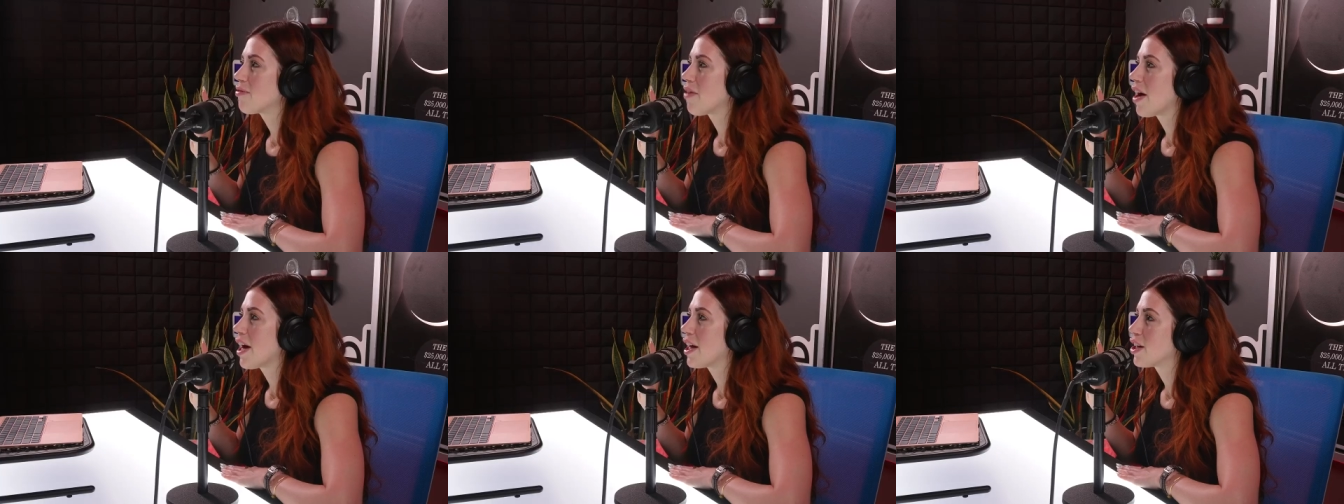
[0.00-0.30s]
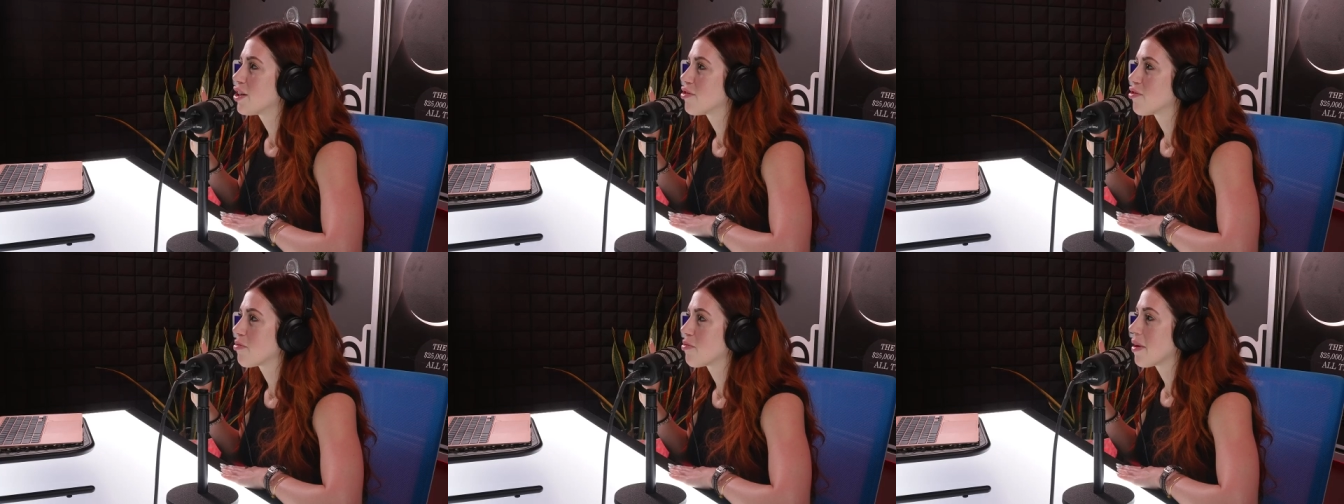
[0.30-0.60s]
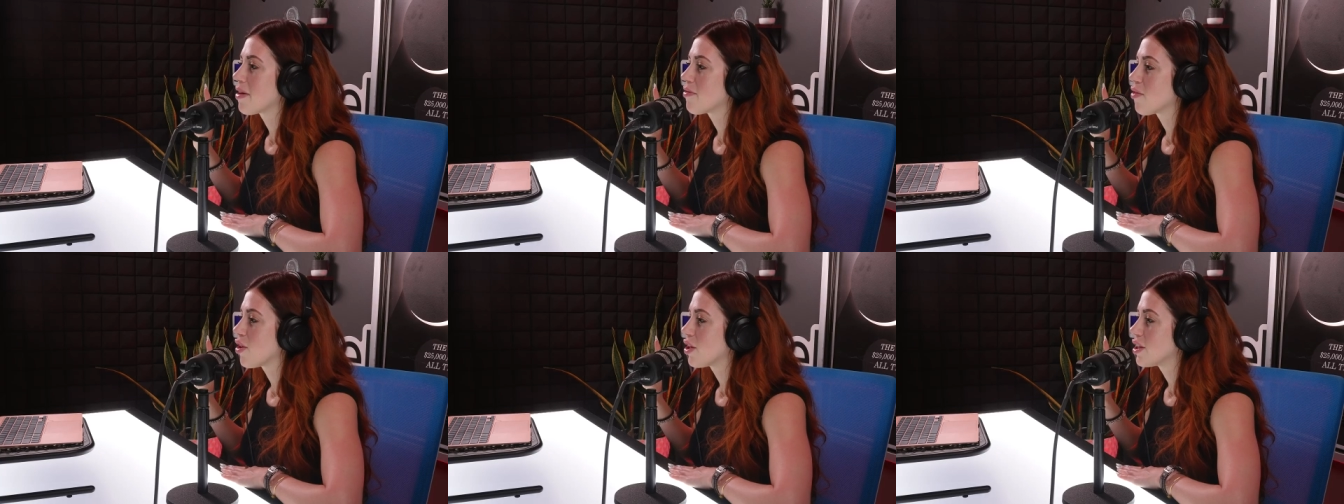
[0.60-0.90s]
fired from my
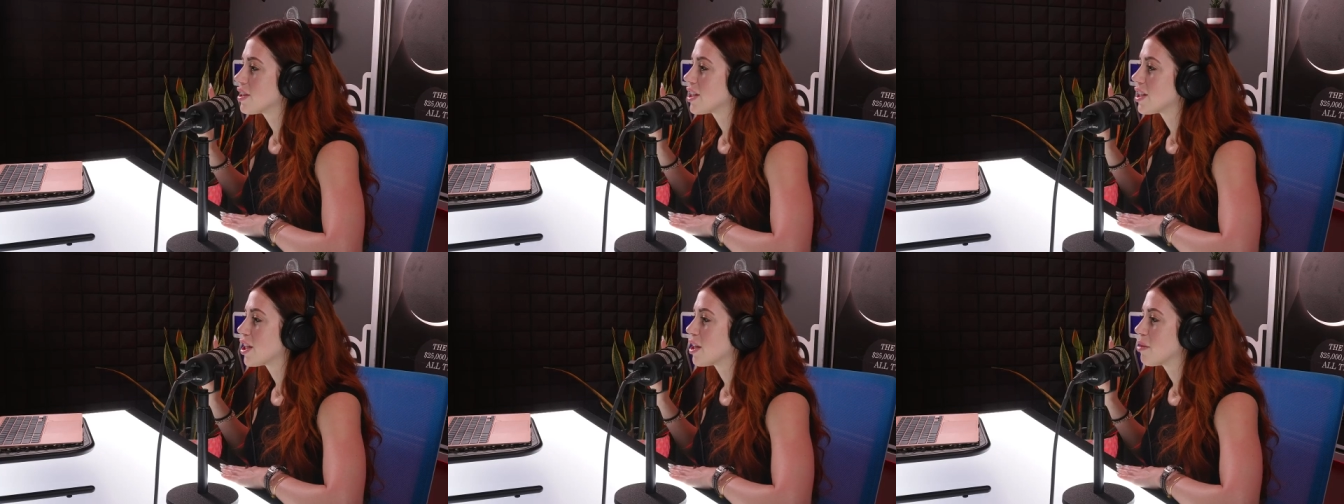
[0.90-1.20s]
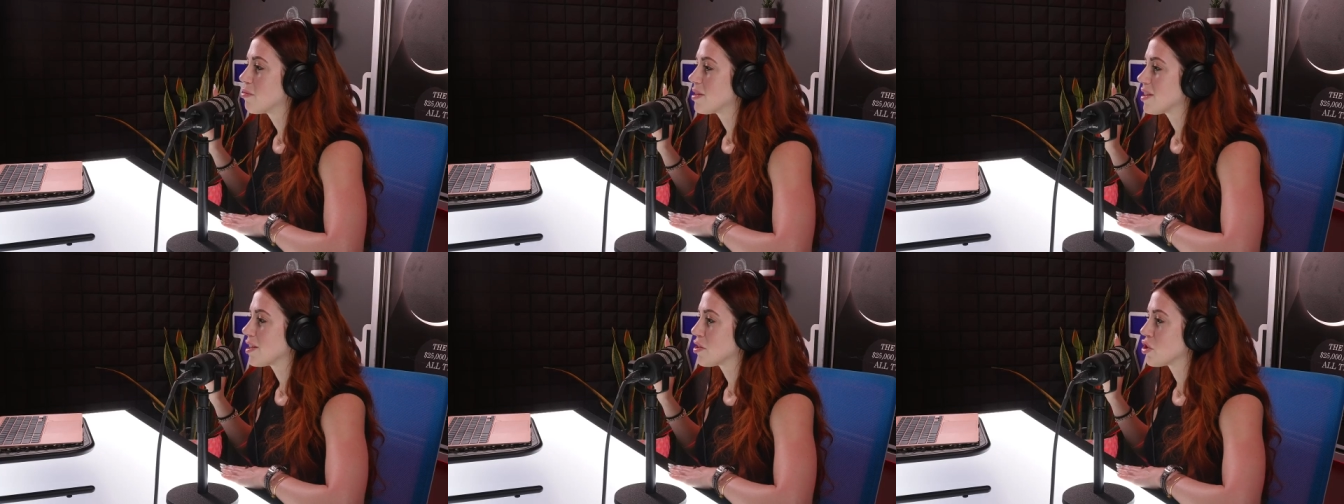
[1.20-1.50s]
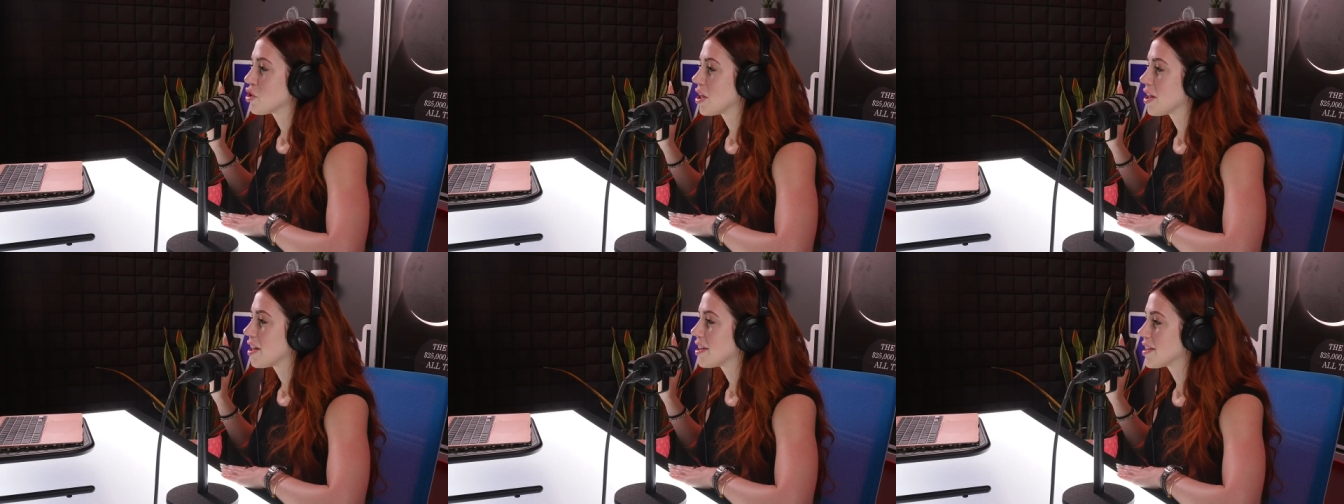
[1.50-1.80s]
voluntary
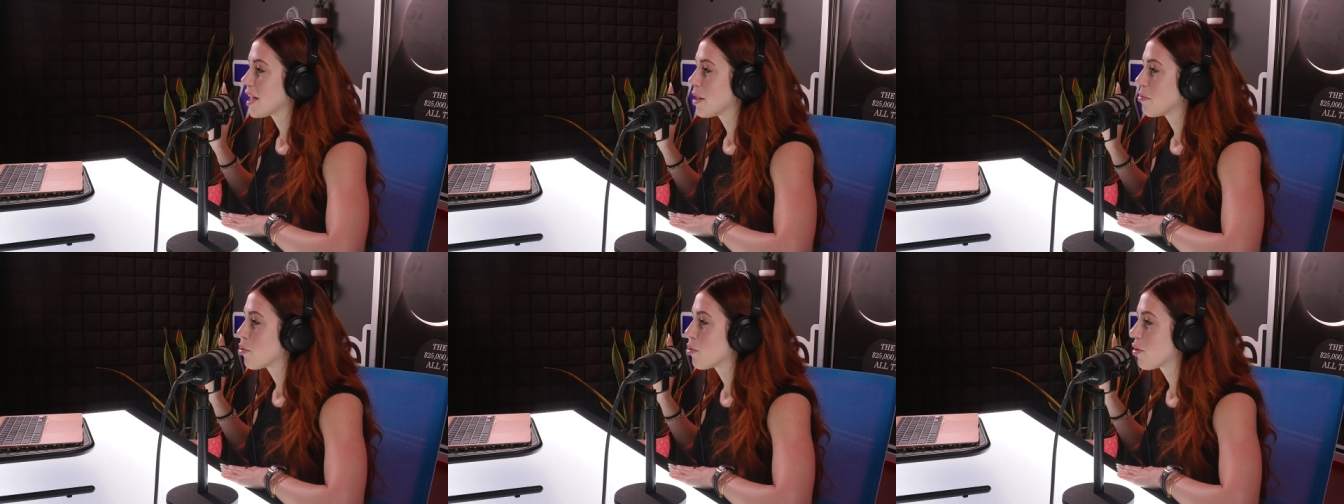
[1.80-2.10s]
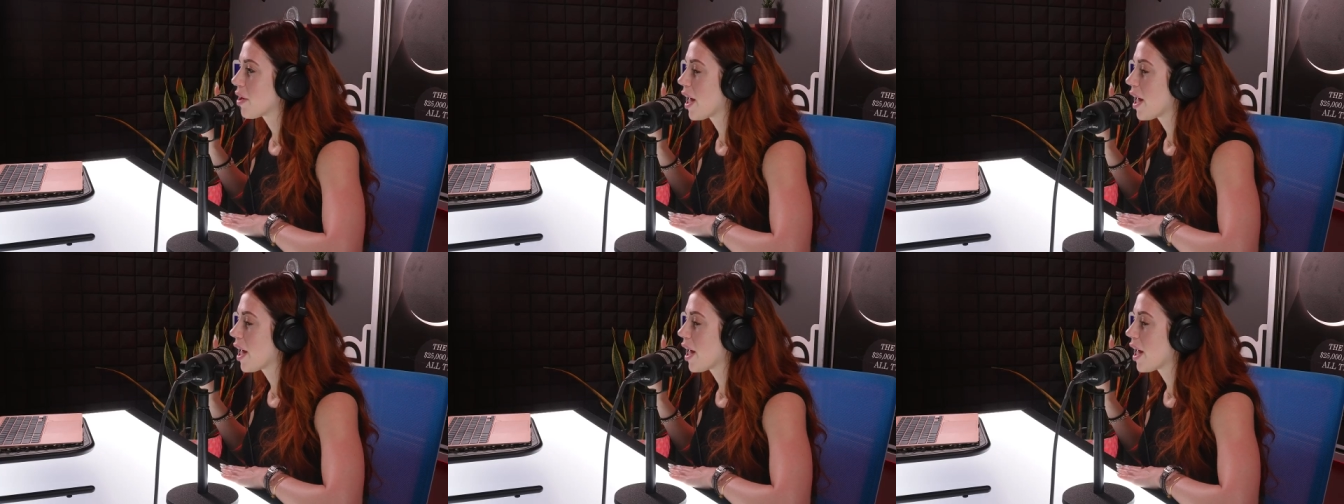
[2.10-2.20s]
position because I broke